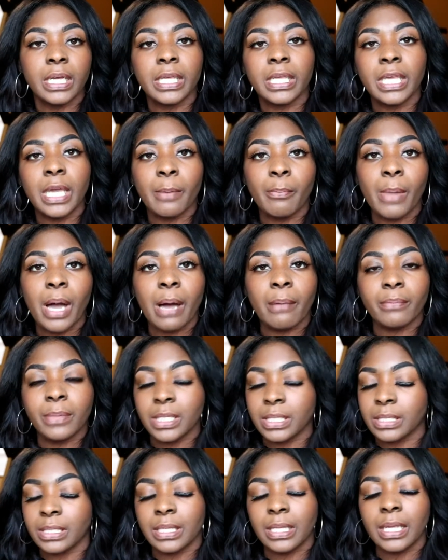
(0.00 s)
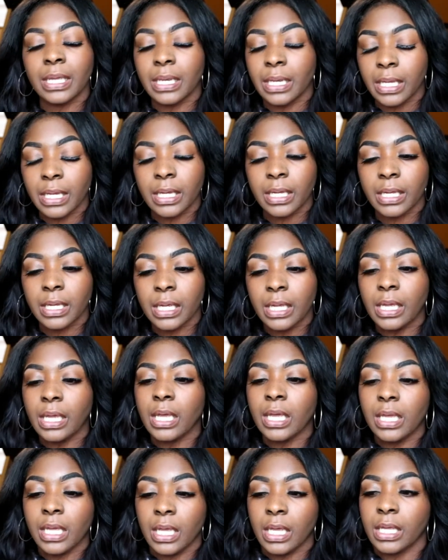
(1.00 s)
Your mama did it.
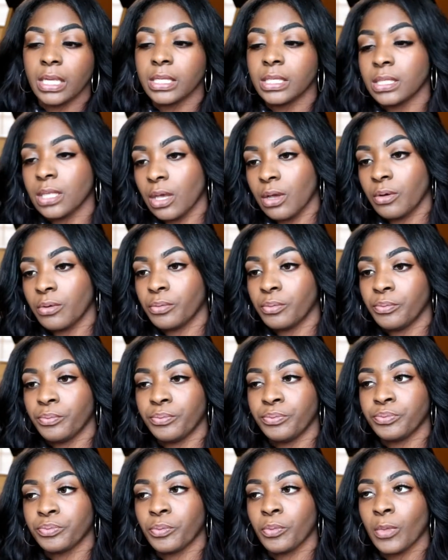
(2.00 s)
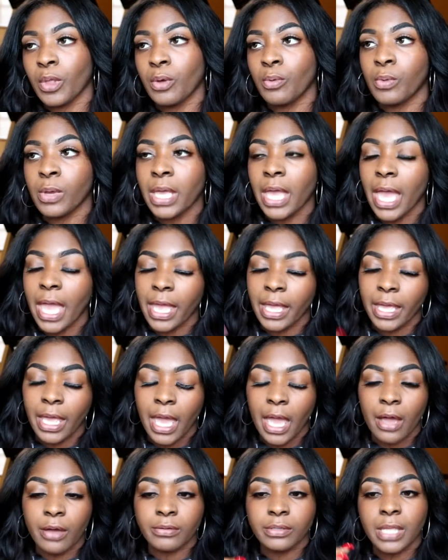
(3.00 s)
So we hang
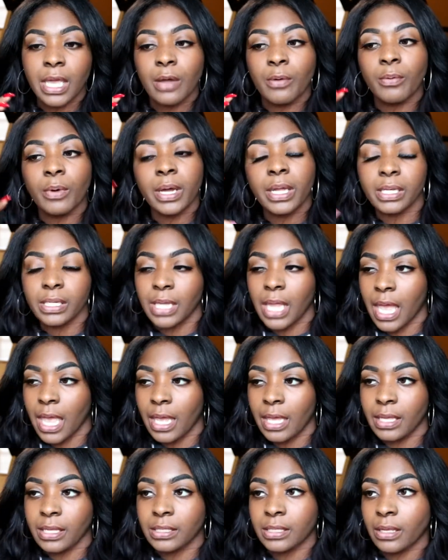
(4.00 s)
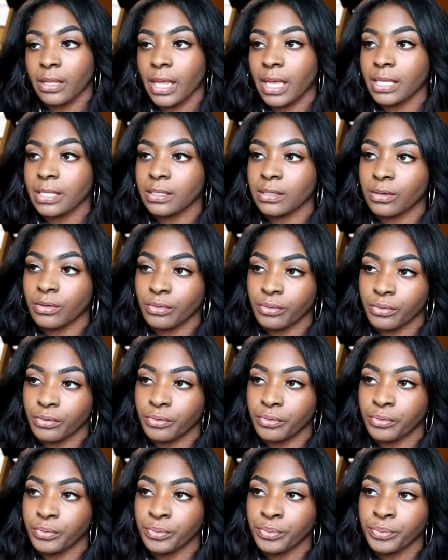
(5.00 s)
out that one day, so that's
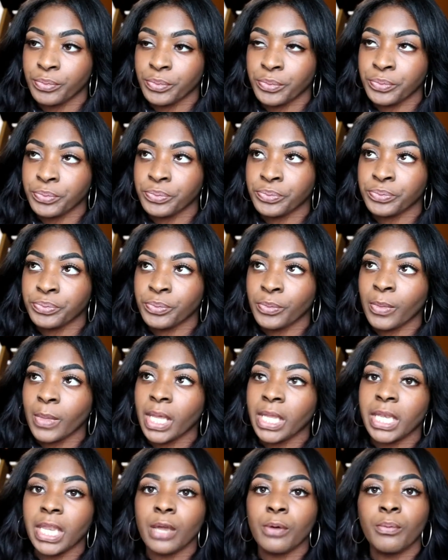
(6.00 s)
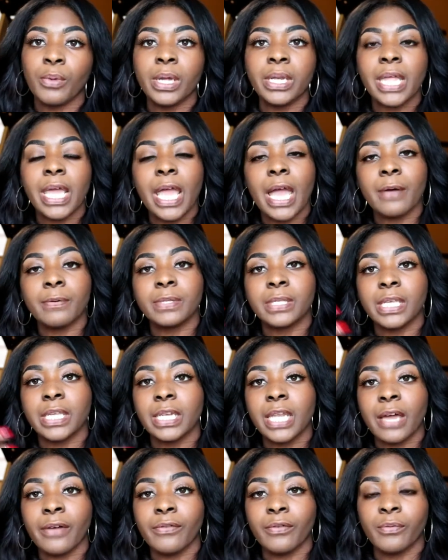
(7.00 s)
cool. And then one day I was
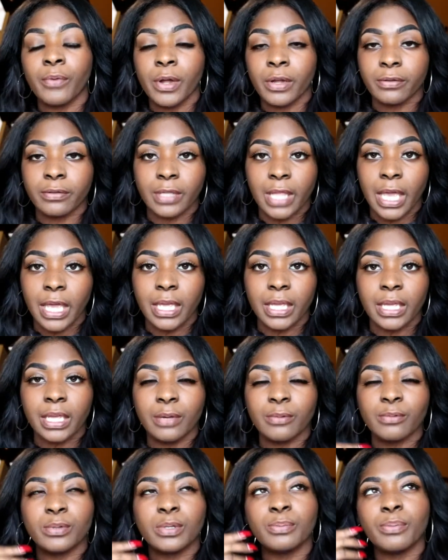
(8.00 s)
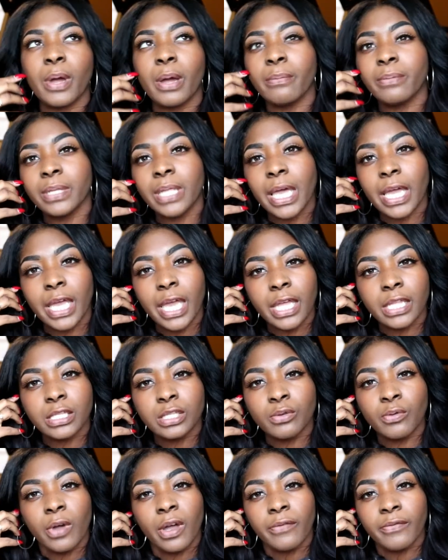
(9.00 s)
getting off of work late. It was probably like at
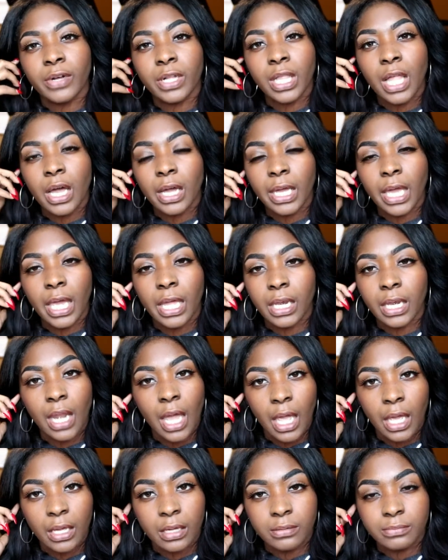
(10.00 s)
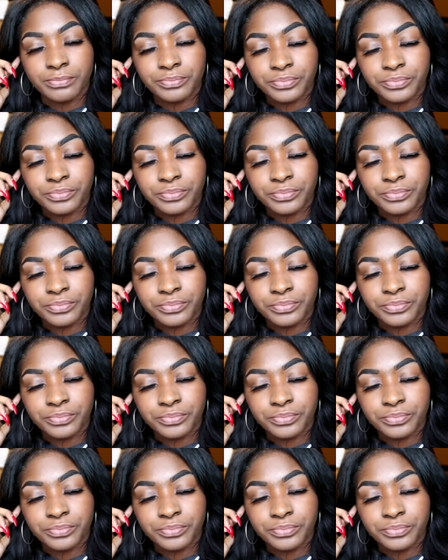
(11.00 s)
12 o'clock at night.